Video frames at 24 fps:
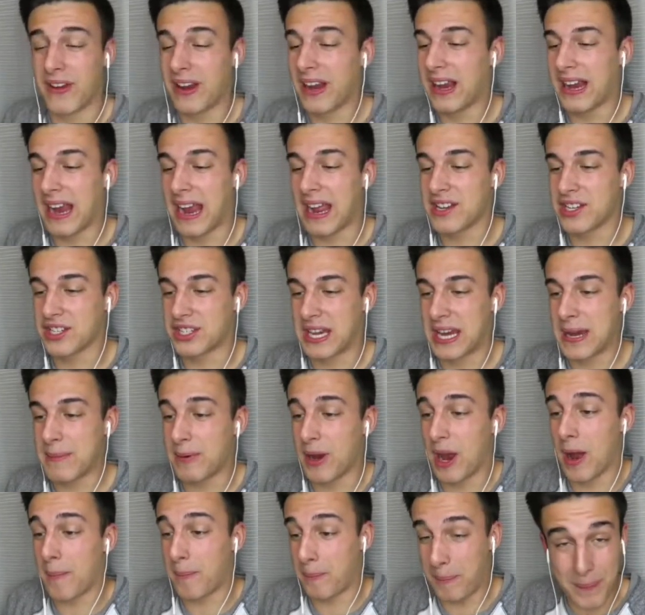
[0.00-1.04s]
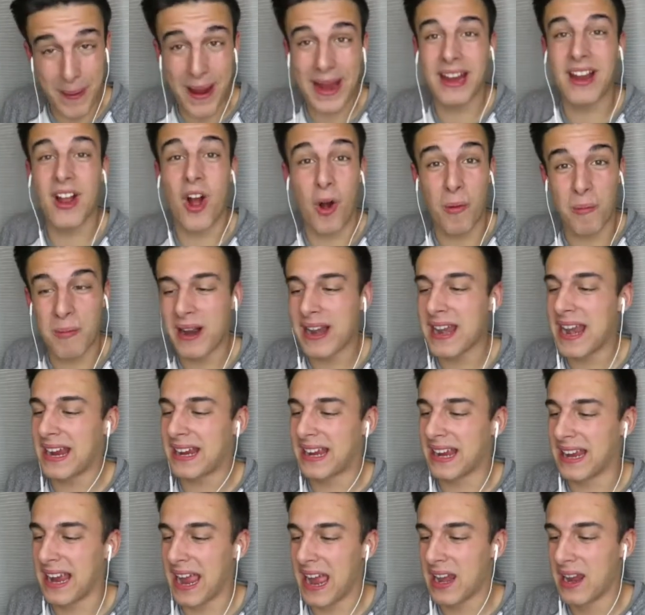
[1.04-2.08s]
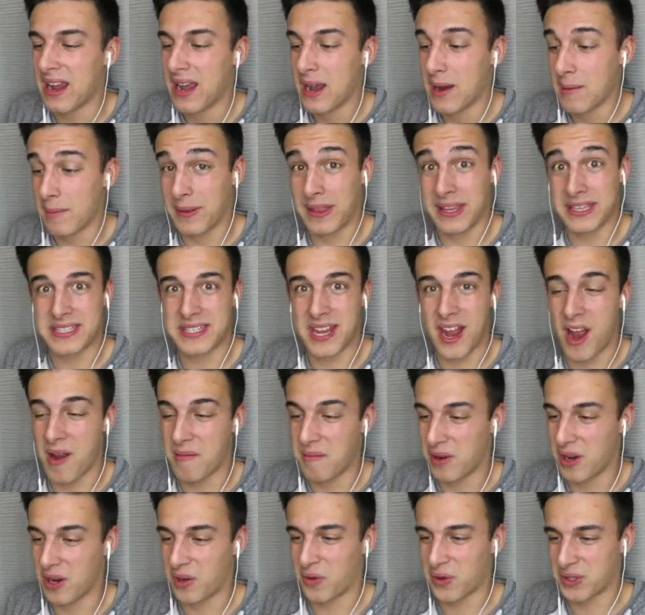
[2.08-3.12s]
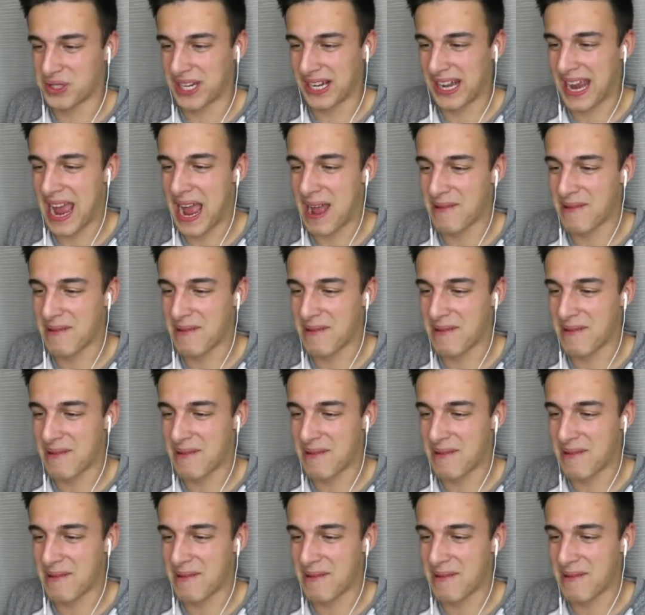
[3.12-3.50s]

thing again, just keeping up, bang on my neck again, but this time, look what's gonna